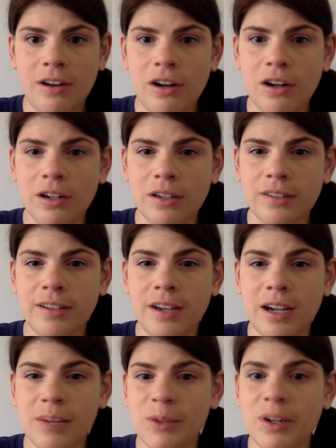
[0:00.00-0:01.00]
hard
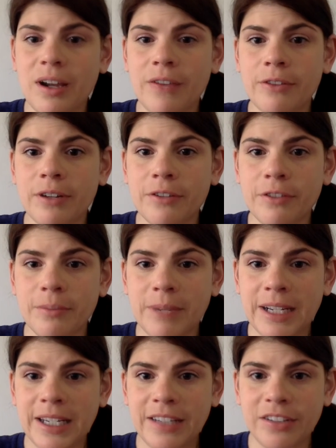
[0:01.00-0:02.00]
time recovering from my
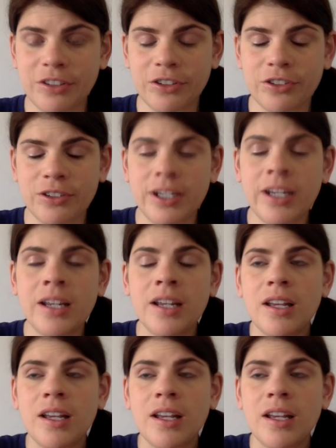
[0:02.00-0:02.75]
knee surgery.